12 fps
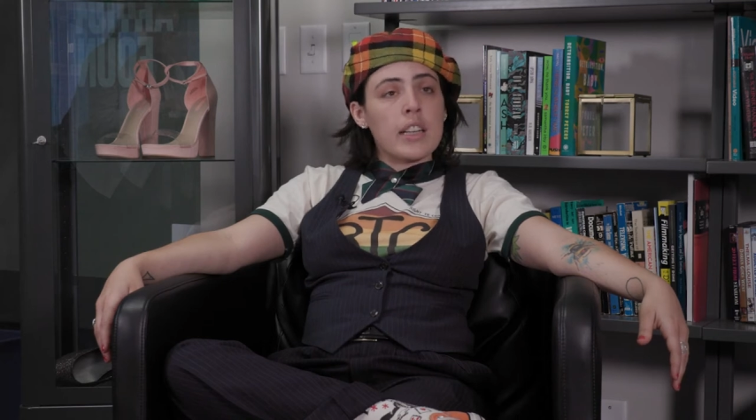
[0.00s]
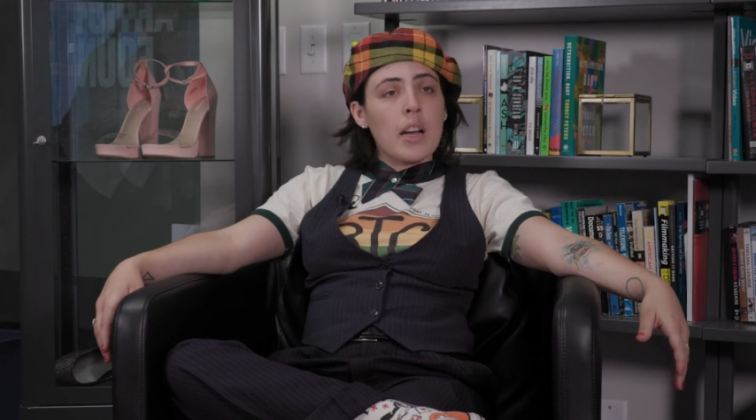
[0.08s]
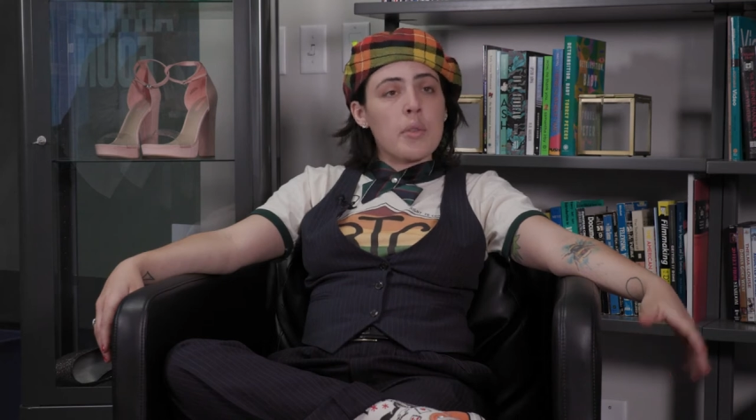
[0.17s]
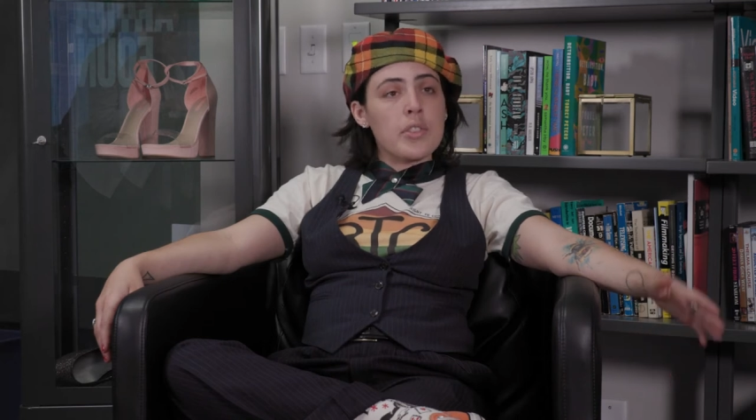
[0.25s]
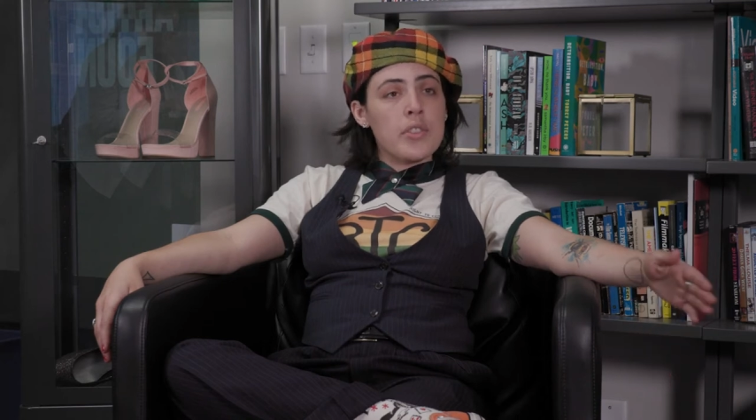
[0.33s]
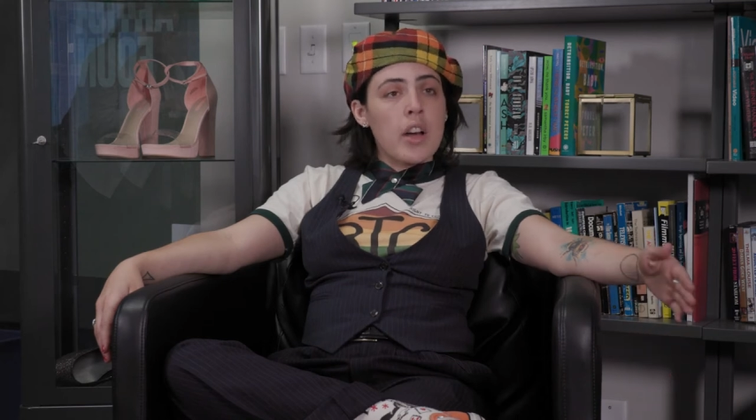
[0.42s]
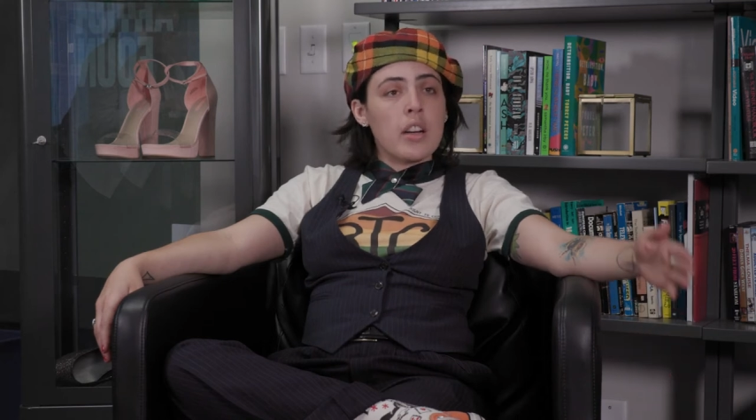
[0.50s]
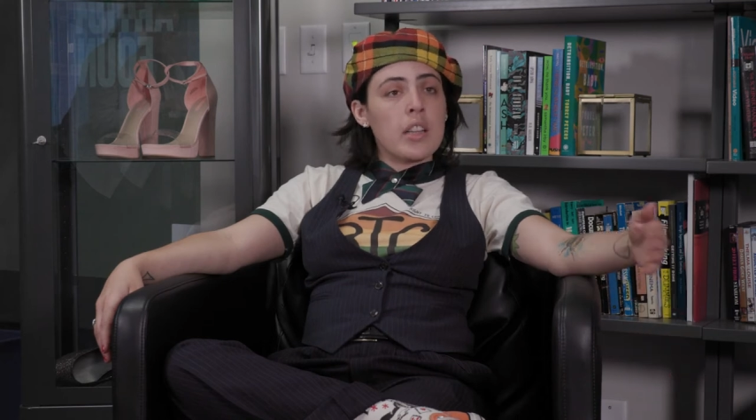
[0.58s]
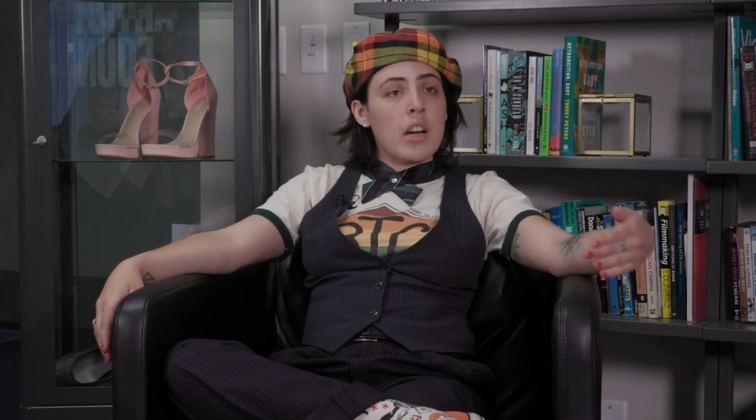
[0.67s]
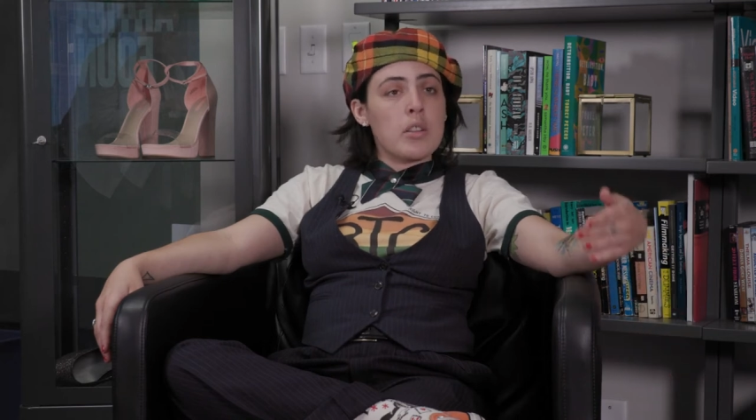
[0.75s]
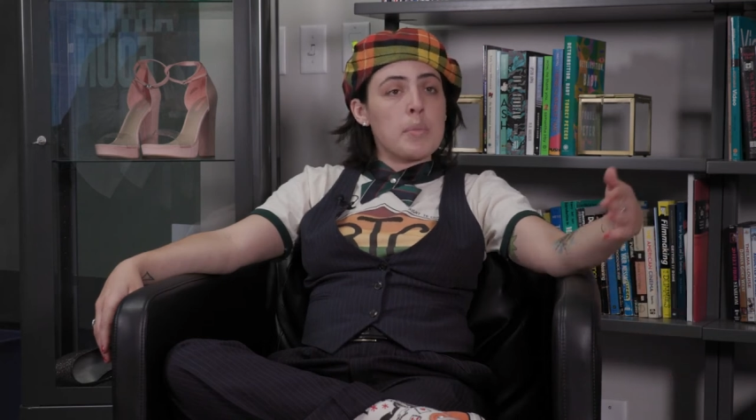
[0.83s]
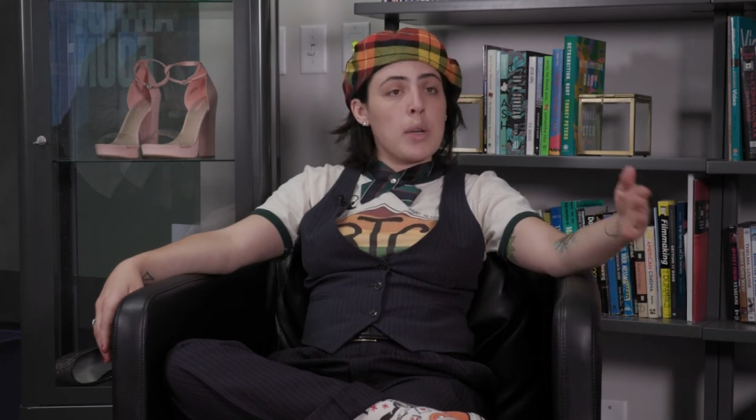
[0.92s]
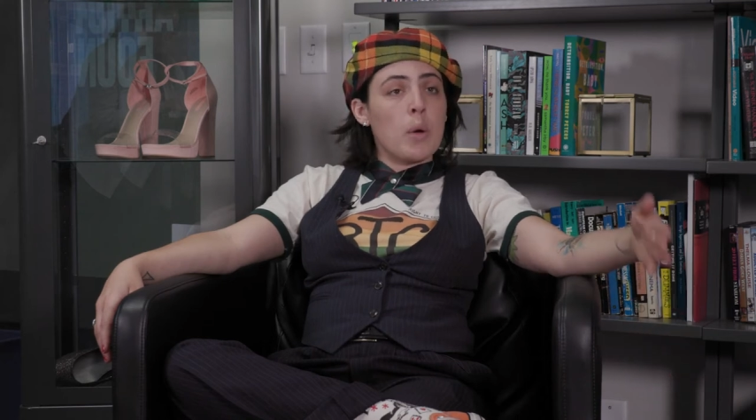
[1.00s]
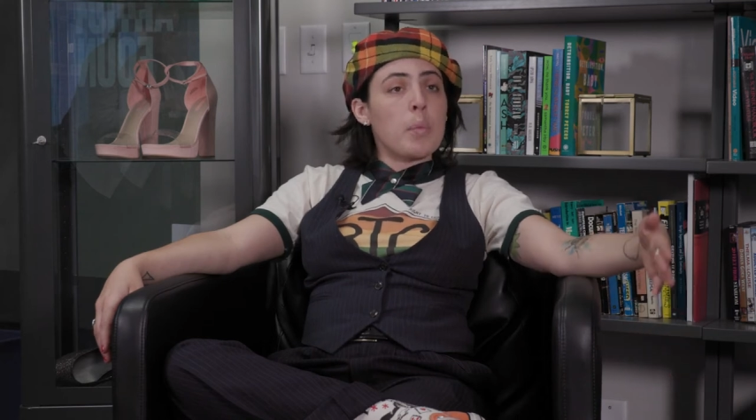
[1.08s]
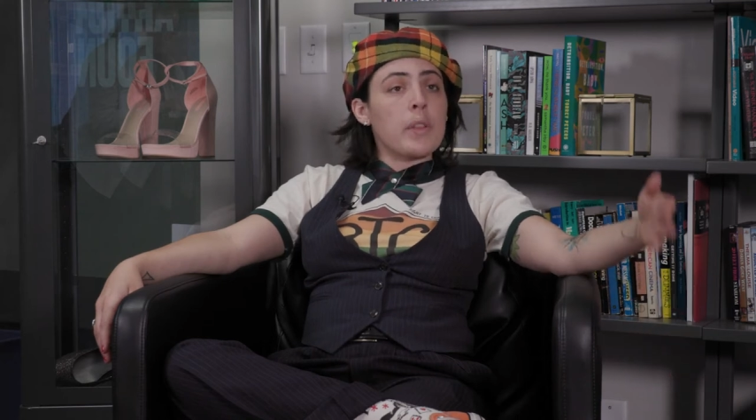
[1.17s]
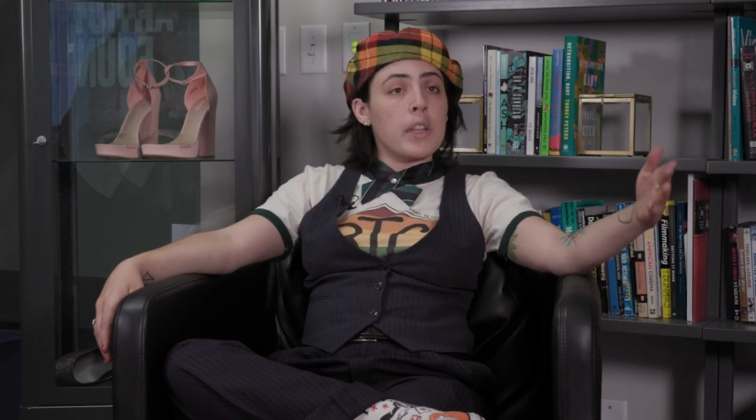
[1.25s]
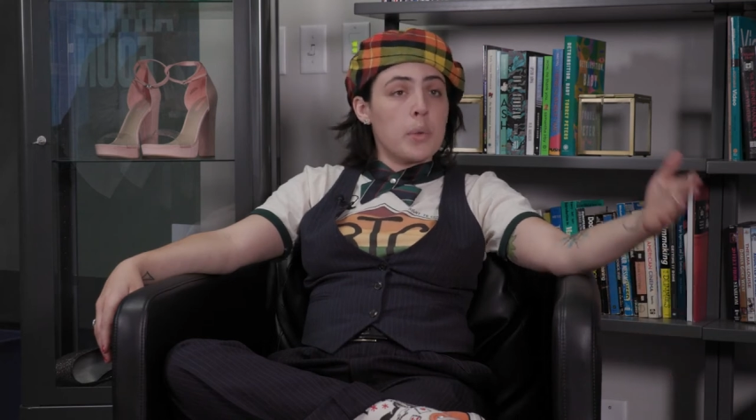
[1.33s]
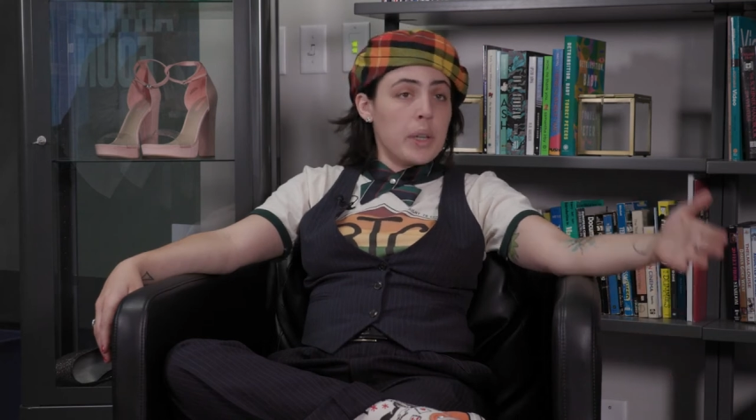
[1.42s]
like, I was not allowed to be
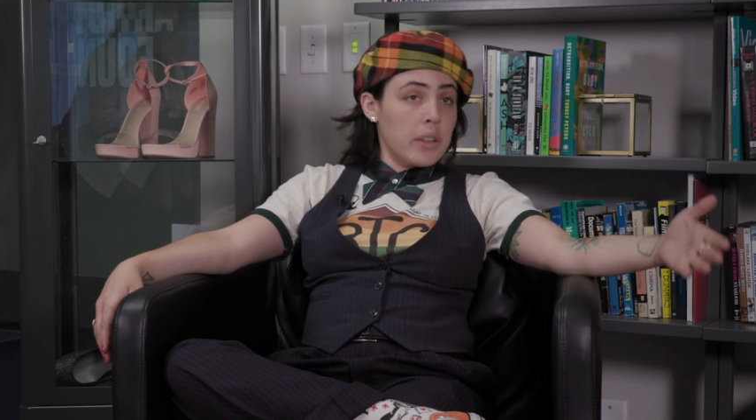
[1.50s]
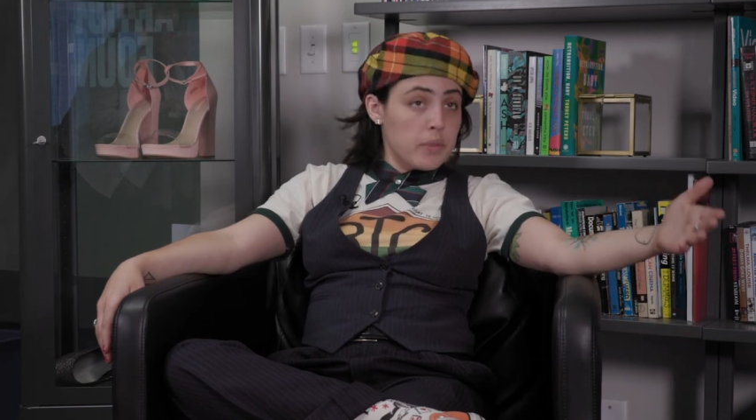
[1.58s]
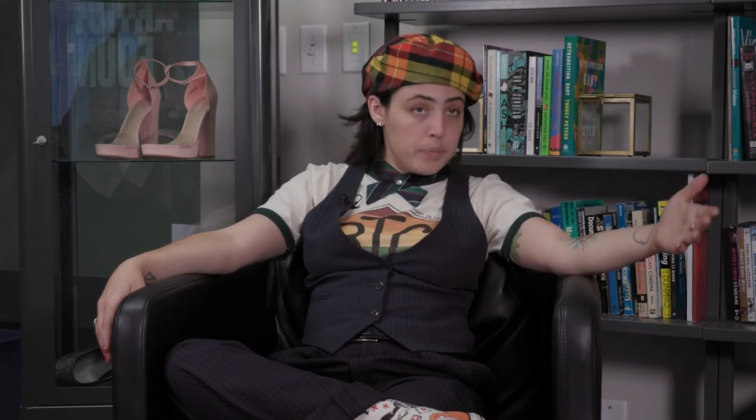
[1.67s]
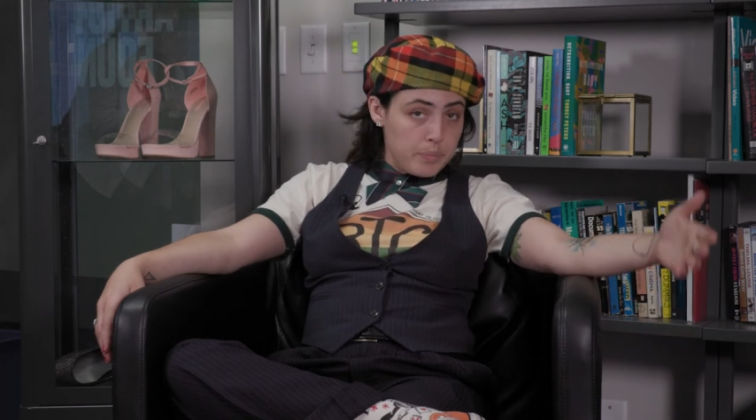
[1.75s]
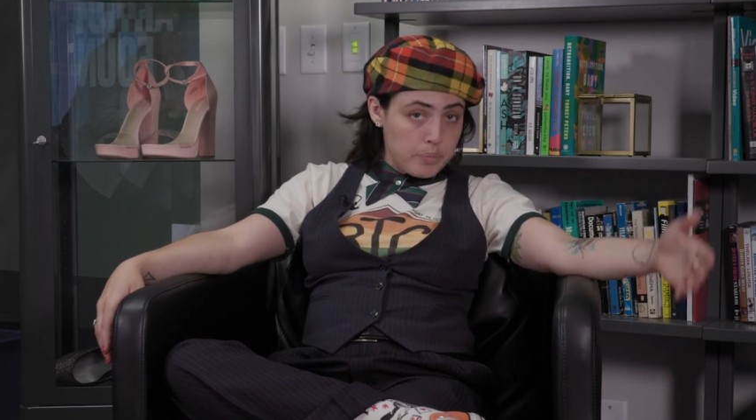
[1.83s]
openly queer.